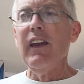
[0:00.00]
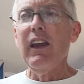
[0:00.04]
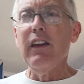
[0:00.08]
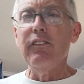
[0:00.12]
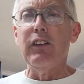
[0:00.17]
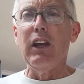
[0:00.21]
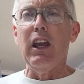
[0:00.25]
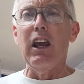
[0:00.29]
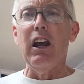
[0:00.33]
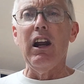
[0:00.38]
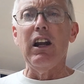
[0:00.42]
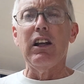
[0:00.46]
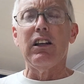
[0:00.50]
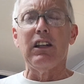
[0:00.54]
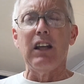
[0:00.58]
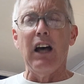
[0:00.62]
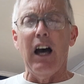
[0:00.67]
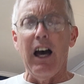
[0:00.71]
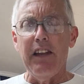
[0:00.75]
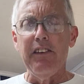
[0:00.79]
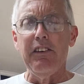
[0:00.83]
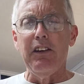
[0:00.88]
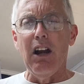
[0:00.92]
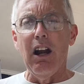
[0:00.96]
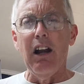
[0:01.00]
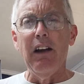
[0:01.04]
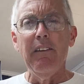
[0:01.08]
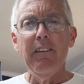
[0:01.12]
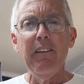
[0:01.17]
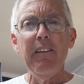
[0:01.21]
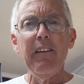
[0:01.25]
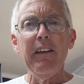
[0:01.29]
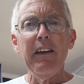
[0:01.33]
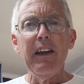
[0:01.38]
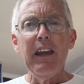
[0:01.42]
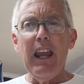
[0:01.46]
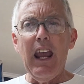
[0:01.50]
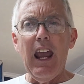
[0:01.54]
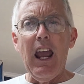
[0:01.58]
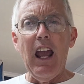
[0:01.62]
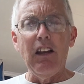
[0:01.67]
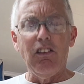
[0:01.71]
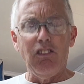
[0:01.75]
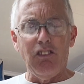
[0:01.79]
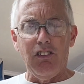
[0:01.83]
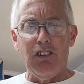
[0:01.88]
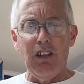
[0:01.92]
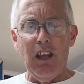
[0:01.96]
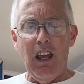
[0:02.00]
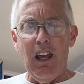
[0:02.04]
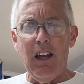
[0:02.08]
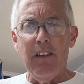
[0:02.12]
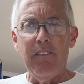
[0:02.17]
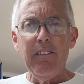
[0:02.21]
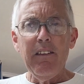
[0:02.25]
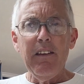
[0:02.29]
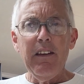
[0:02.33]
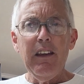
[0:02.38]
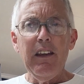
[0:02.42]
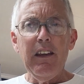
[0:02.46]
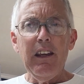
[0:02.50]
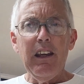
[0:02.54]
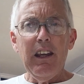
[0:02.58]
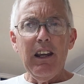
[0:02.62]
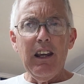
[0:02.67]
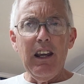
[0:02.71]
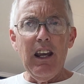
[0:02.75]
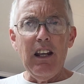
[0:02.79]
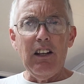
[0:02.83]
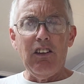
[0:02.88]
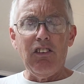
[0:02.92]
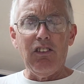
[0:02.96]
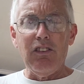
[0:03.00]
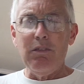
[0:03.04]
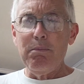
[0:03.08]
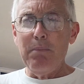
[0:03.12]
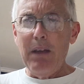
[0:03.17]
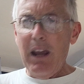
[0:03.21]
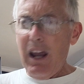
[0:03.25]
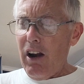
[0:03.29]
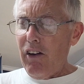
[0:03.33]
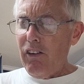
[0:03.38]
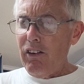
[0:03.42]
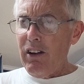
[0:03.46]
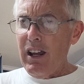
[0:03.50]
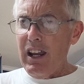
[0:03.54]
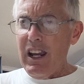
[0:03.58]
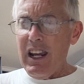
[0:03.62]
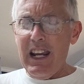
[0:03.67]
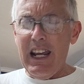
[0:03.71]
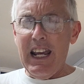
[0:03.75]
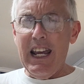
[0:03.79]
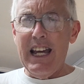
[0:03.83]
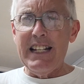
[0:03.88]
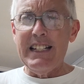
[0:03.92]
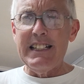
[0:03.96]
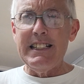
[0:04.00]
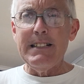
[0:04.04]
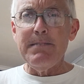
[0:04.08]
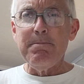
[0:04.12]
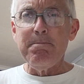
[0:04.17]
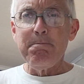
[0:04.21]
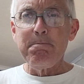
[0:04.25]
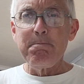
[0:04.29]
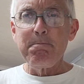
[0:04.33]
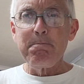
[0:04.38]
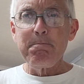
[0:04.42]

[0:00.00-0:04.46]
If you hear thunder, it's uh, it's Mary and